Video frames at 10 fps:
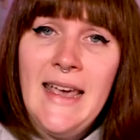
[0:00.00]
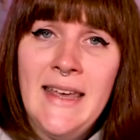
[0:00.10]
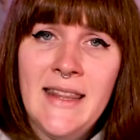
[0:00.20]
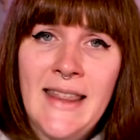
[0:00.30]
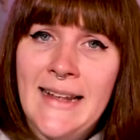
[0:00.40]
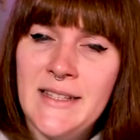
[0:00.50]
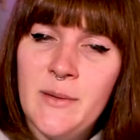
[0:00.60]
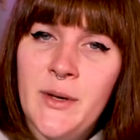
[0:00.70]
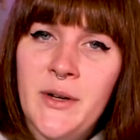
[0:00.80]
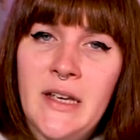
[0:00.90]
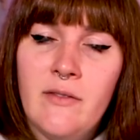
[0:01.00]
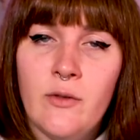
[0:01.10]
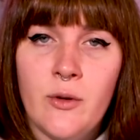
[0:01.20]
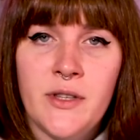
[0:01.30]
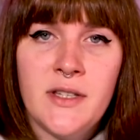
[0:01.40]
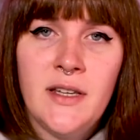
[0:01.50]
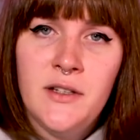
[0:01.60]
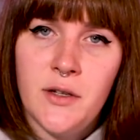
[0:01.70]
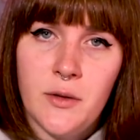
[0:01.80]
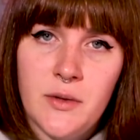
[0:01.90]
And that's about it for the
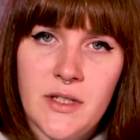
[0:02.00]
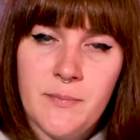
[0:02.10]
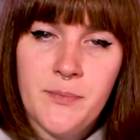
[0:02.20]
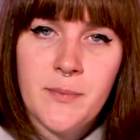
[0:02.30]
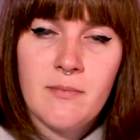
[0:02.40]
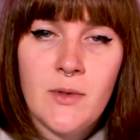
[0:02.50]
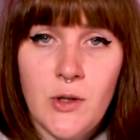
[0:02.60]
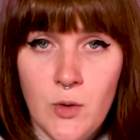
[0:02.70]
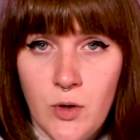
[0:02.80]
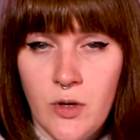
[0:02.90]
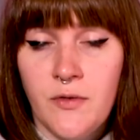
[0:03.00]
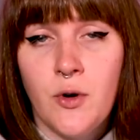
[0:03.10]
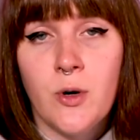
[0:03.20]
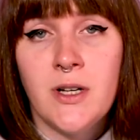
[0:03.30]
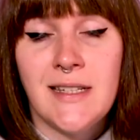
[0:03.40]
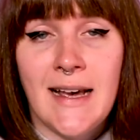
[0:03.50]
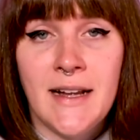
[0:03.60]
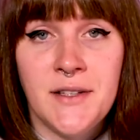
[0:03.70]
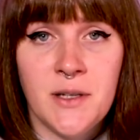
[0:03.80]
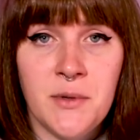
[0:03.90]
skin tones. You could, of course,
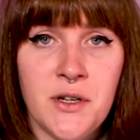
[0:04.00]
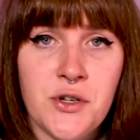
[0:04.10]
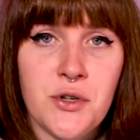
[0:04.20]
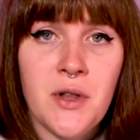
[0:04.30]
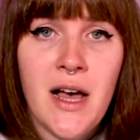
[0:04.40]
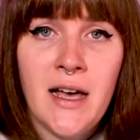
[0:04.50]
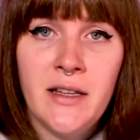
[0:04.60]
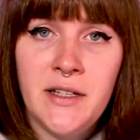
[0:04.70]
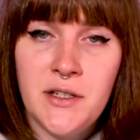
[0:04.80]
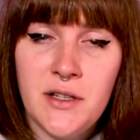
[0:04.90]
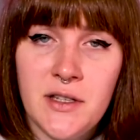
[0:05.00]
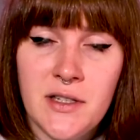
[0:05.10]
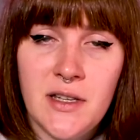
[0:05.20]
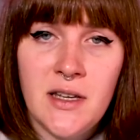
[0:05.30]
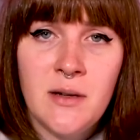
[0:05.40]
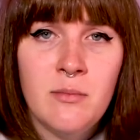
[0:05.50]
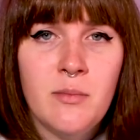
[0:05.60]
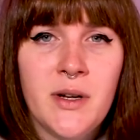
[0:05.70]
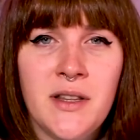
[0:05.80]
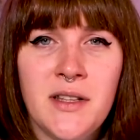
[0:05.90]
add some additional highlights to the skin,
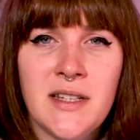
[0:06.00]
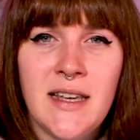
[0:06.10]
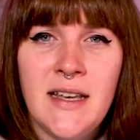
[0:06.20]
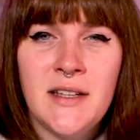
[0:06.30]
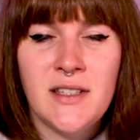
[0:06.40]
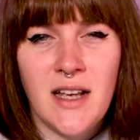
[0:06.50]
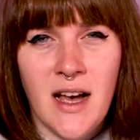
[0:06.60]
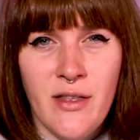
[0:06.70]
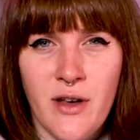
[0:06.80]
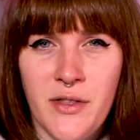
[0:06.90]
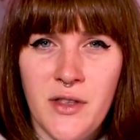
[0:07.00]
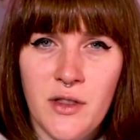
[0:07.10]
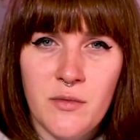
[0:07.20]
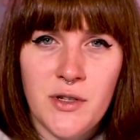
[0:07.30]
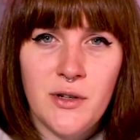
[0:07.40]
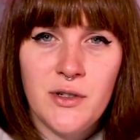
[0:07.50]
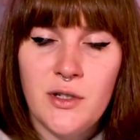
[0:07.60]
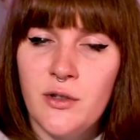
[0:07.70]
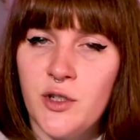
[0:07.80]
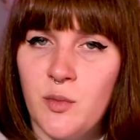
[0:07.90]
but in this case, I thought that the
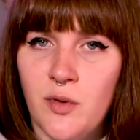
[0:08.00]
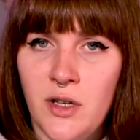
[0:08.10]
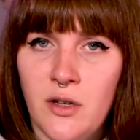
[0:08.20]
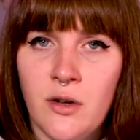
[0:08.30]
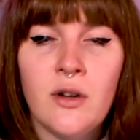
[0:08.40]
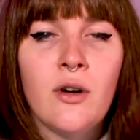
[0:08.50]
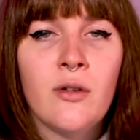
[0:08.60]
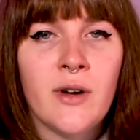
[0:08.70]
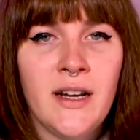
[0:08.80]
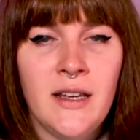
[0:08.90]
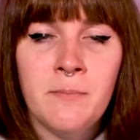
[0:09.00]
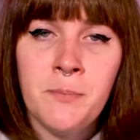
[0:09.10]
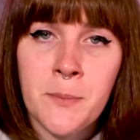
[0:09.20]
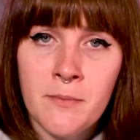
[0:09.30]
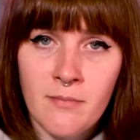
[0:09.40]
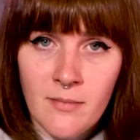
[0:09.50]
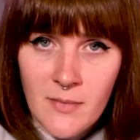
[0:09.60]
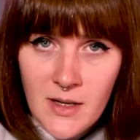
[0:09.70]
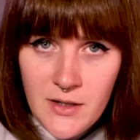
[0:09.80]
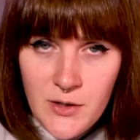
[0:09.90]
results looked pretty good already,
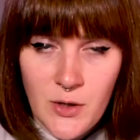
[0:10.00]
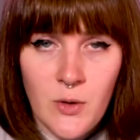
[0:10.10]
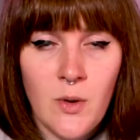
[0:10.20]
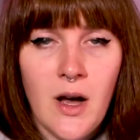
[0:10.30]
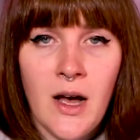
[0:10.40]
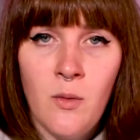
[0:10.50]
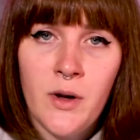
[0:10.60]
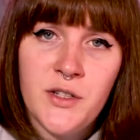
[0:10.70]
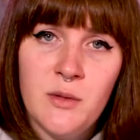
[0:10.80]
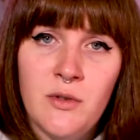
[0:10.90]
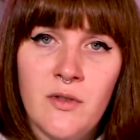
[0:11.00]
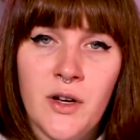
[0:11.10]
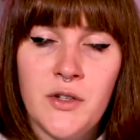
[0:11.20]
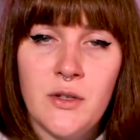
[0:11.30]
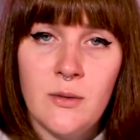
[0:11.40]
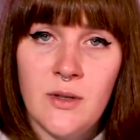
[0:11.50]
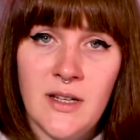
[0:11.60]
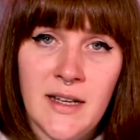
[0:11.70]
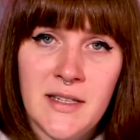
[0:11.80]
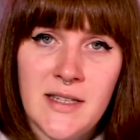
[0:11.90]
so I want to move on to the next